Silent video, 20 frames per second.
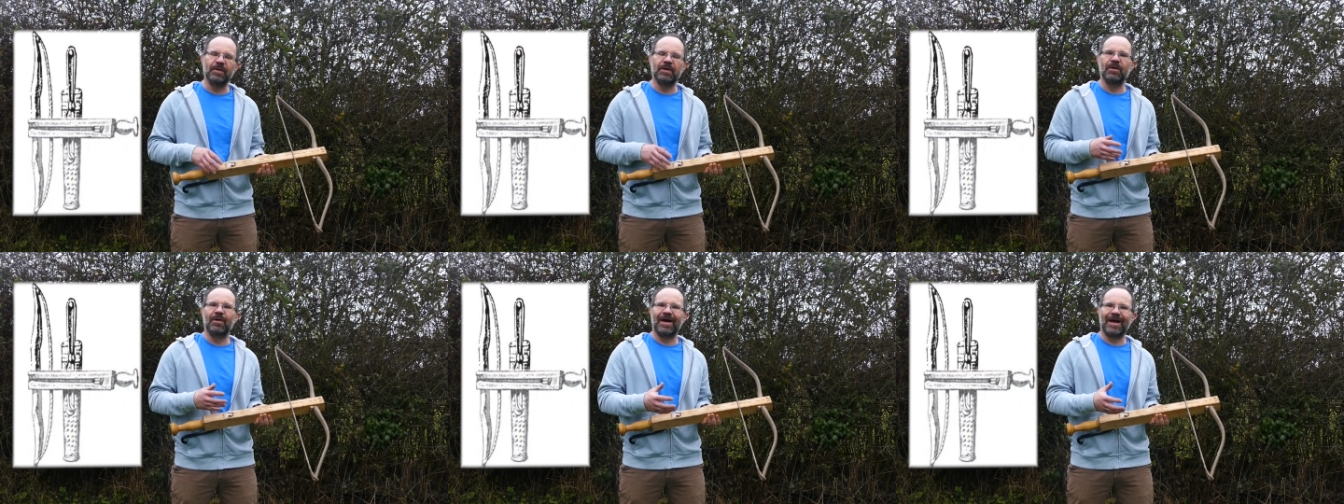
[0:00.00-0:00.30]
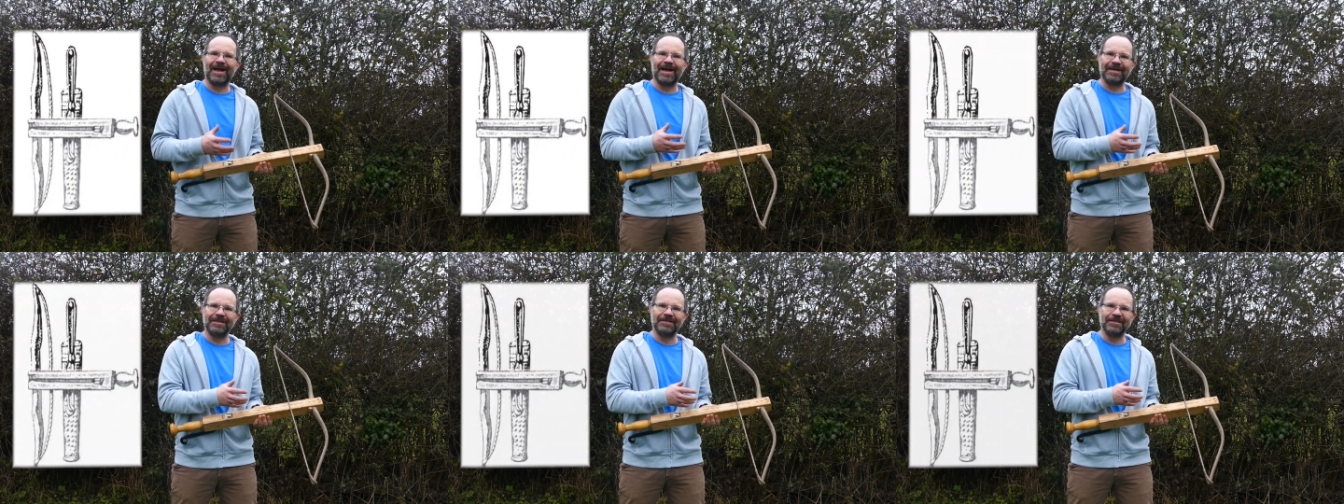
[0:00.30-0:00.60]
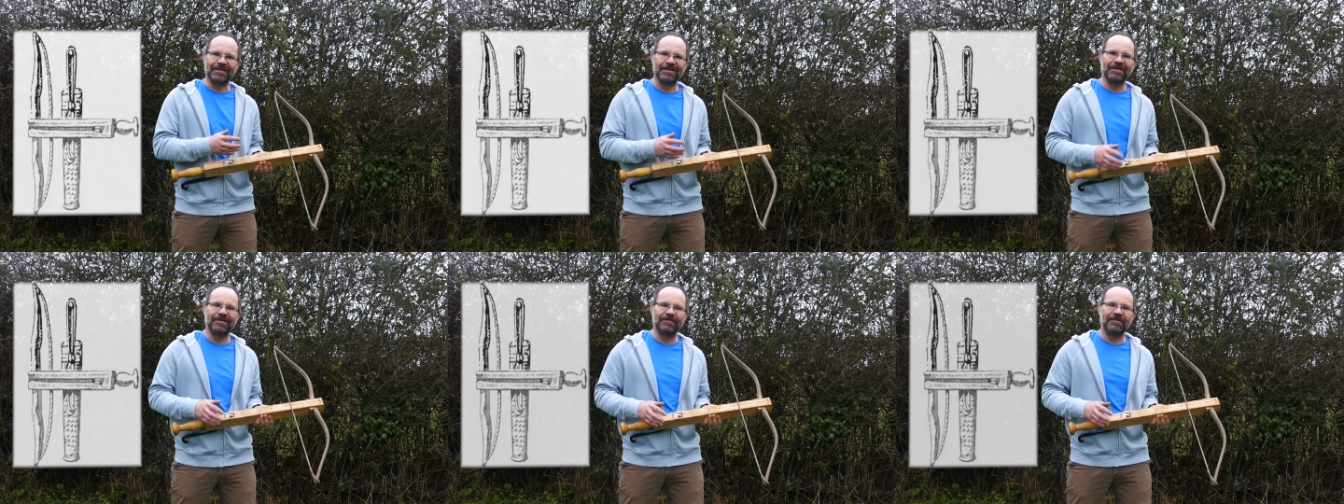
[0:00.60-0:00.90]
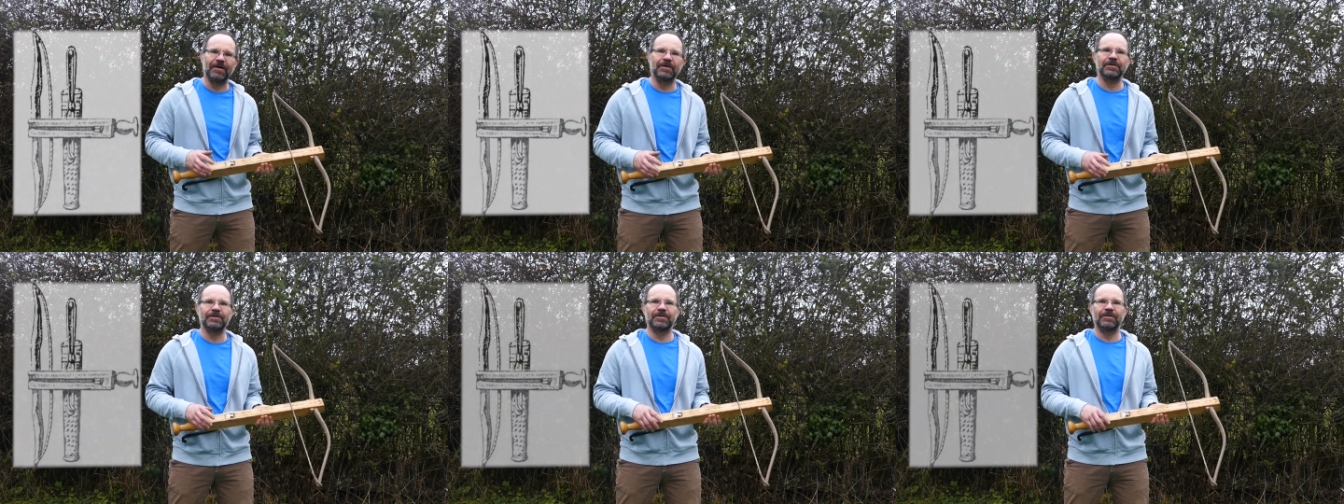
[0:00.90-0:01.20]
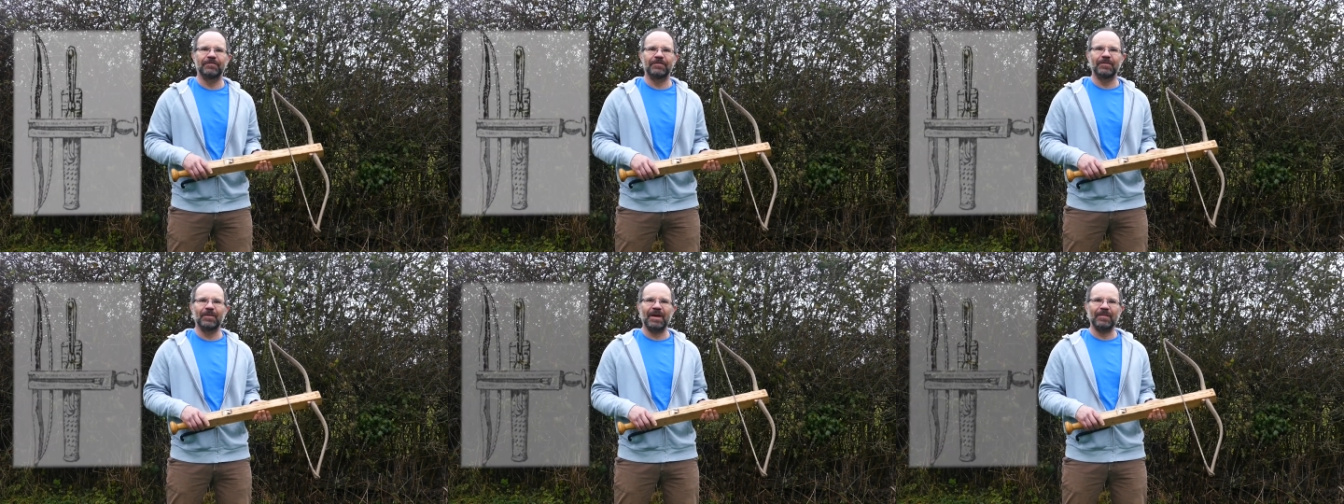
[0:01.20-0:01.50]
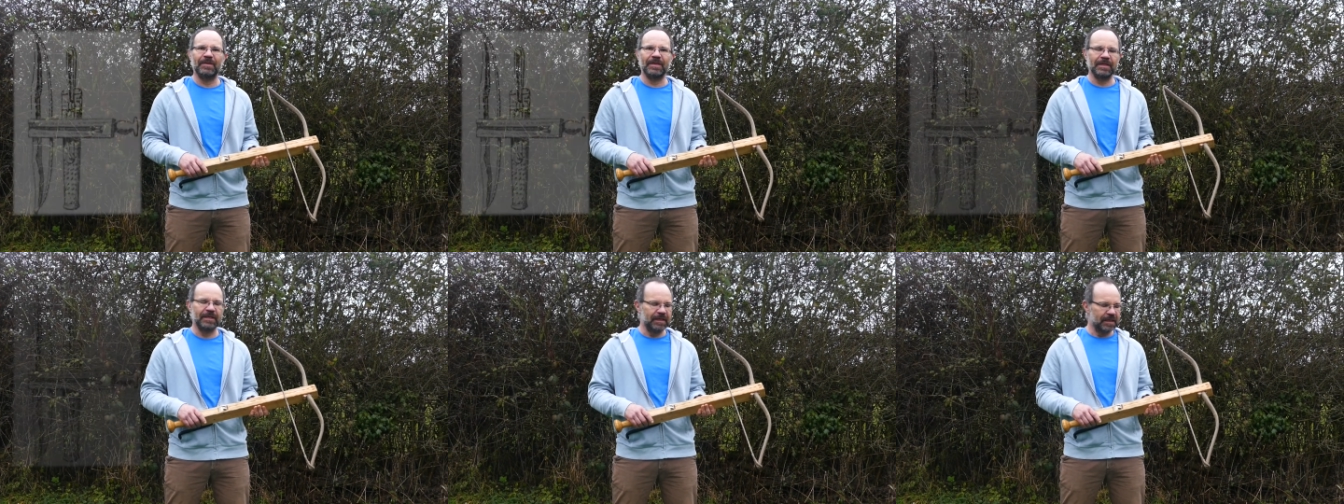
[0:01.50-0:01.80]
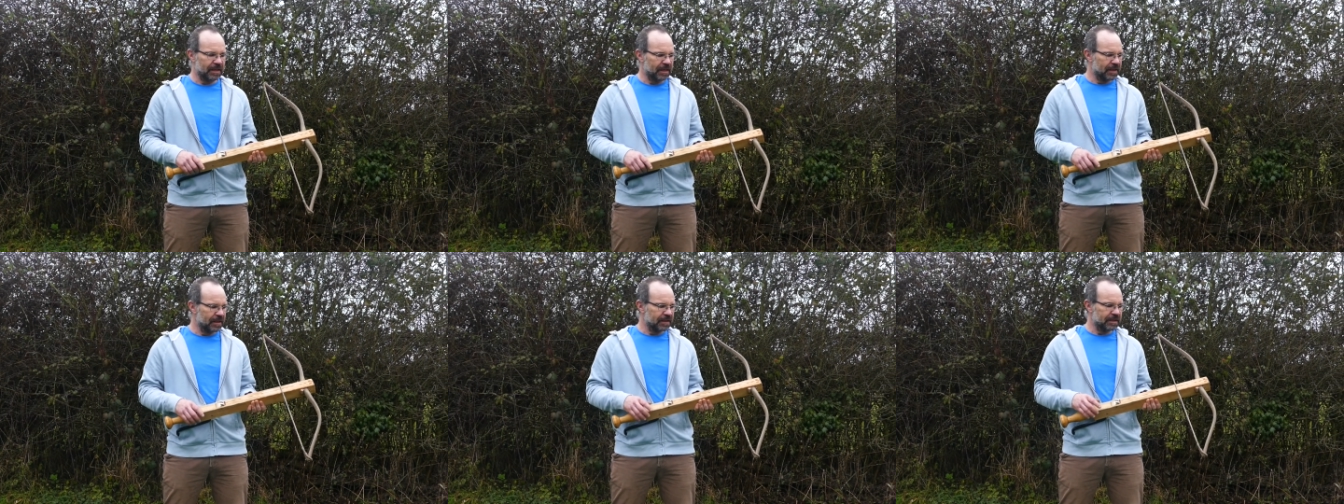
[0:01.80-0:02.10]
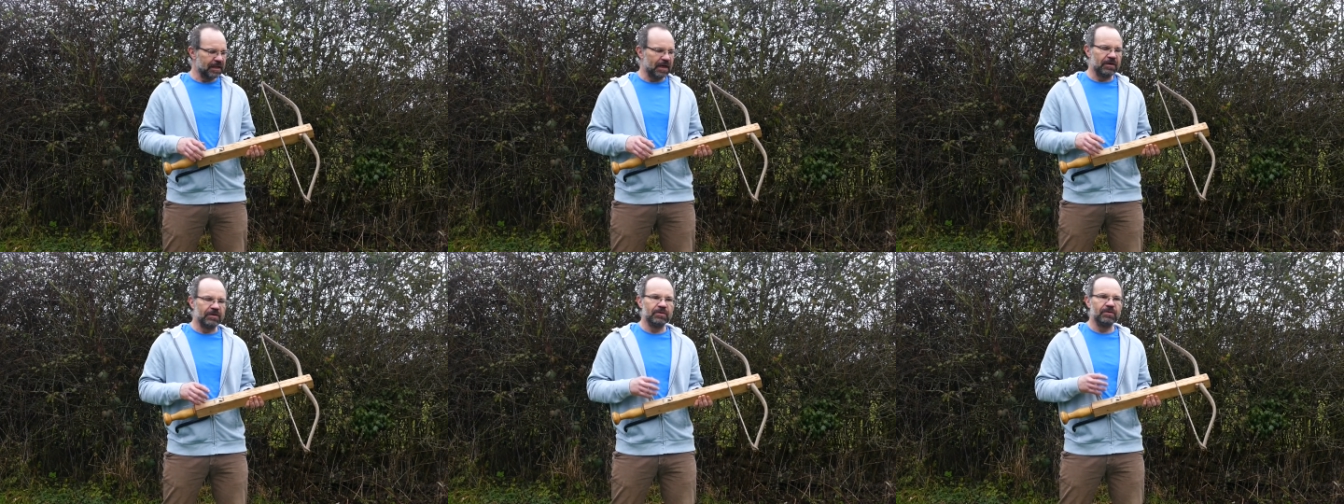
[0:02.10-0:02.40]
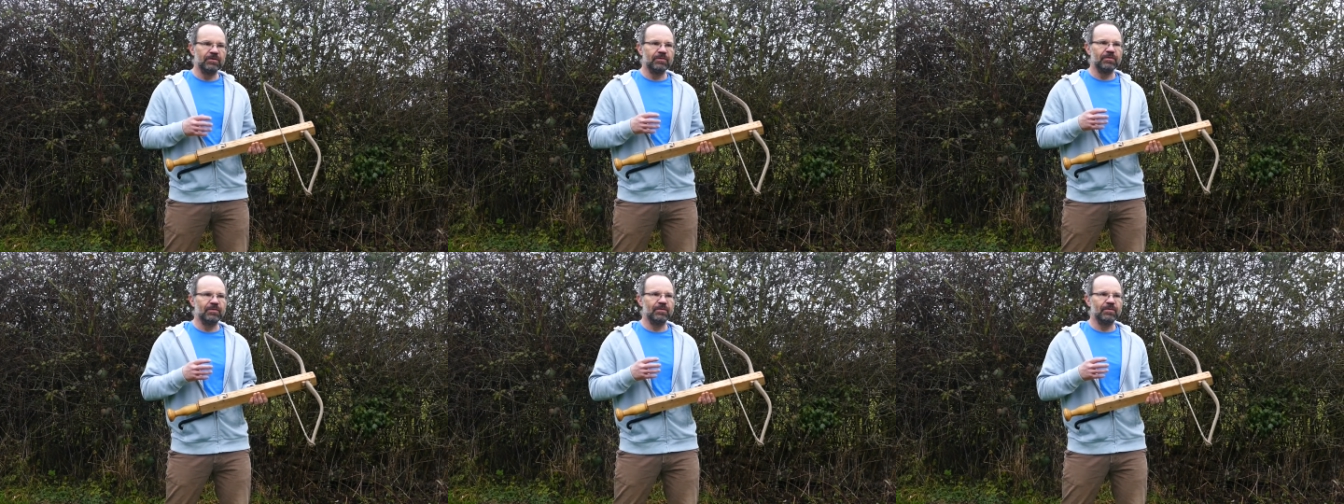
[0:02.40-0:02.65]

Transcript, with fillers: but not actually the function of the weapon. So